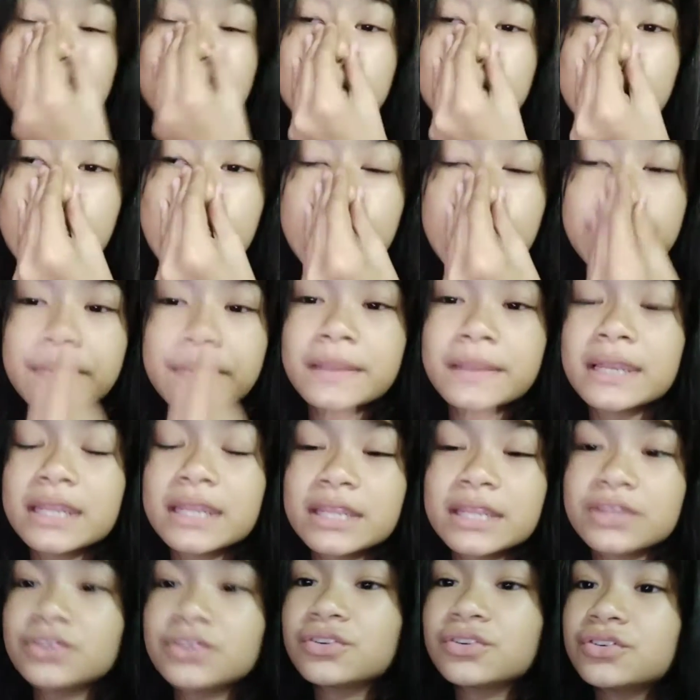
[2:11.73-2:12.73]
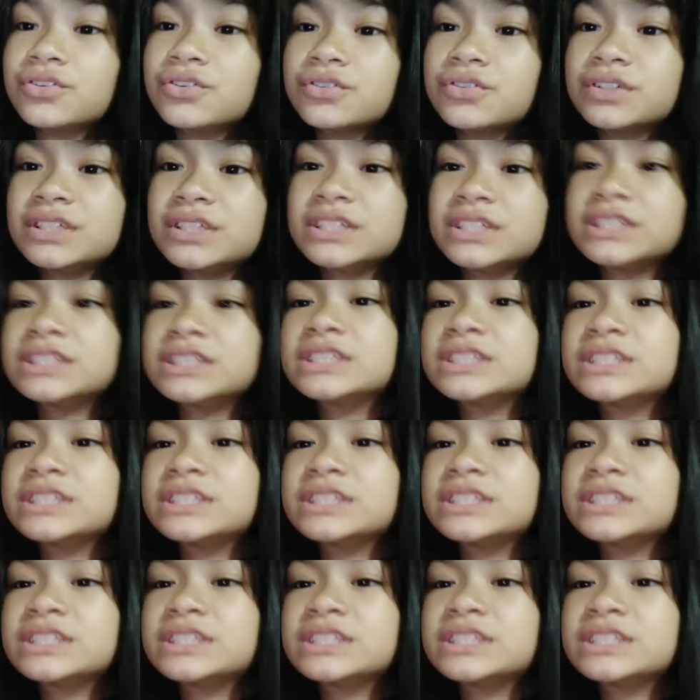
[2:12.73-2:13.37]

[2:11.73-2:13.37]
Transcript: na apelido is...